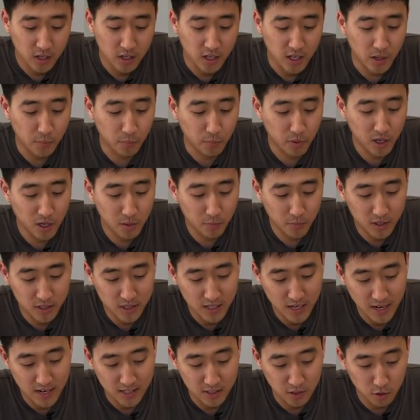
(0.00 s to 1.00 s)
it pretty much
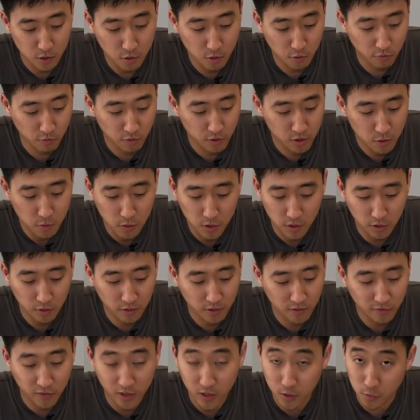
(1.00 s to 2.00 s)
has two, two or
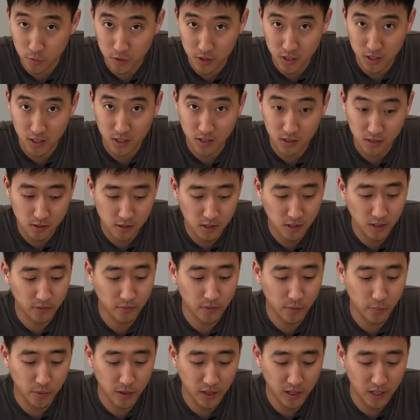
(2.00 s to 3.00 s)
three frequencies um,
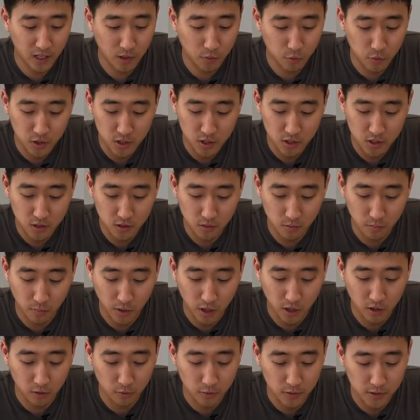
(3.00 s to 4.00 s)
depending on which
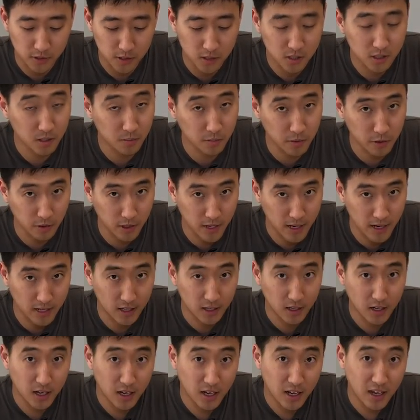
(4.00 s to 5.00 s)
model and system you get,
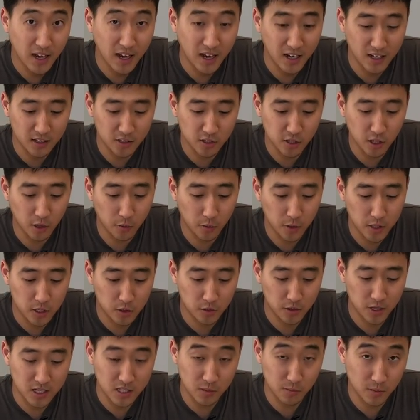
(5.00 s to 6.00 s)
and it's always
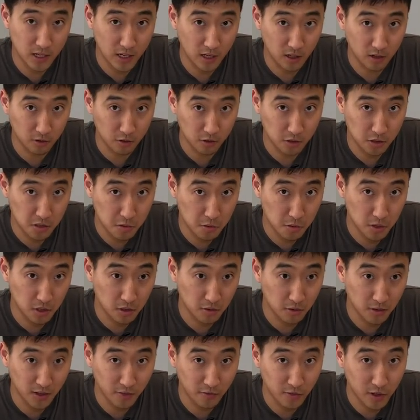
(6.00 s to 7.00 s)
transmitting on those two or
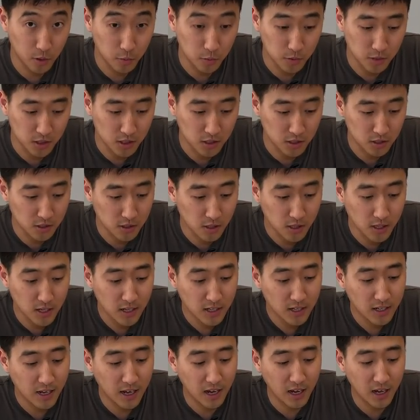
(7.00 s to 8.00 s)
three frequencies.
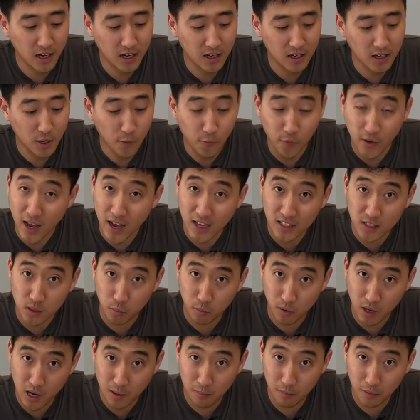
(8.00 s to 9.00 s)
And if it has a
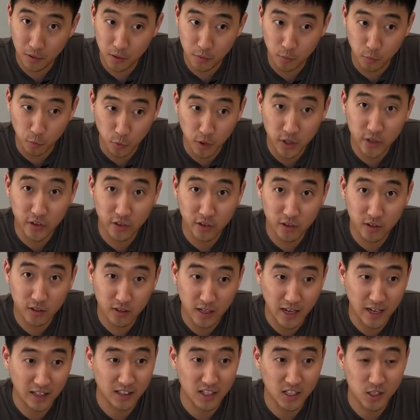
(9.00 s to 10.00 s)
problem with
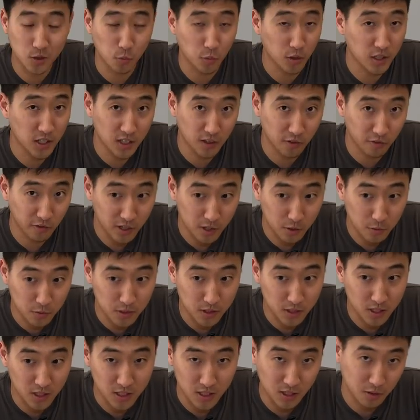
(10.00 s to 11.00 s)
at least one of the
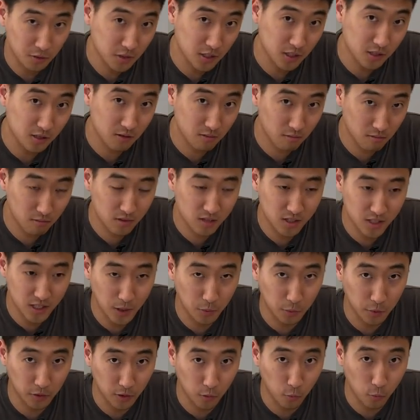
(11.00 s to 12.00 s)
frequencies, it would just
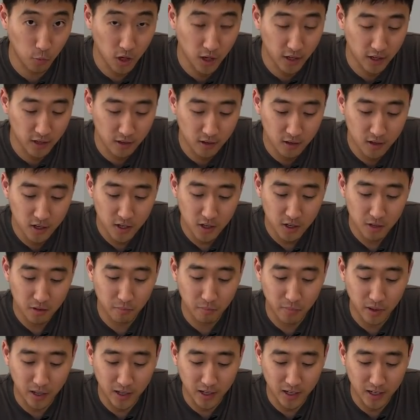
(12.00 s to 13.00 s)
stick with the one,
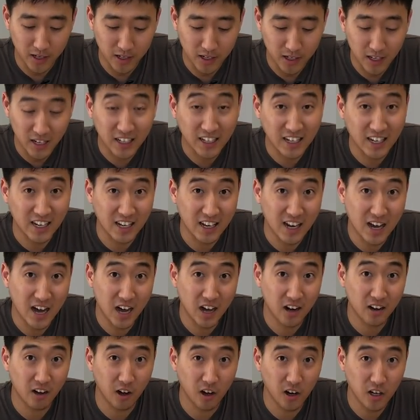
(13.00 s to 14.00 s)
but it
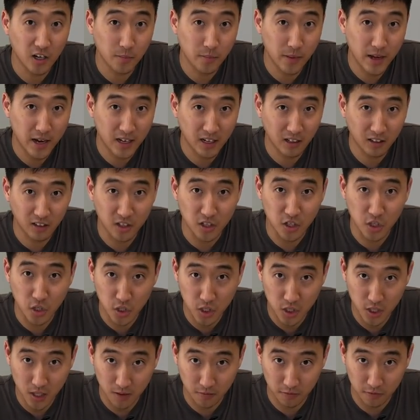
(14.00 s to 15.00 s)
cannot automatically
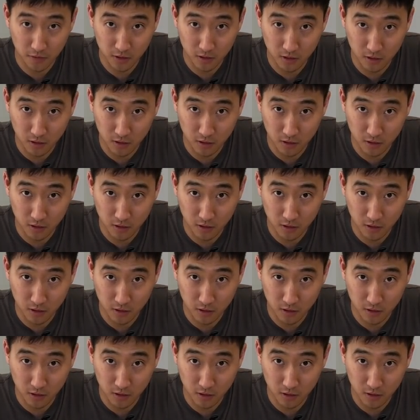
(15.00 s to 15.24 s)
shift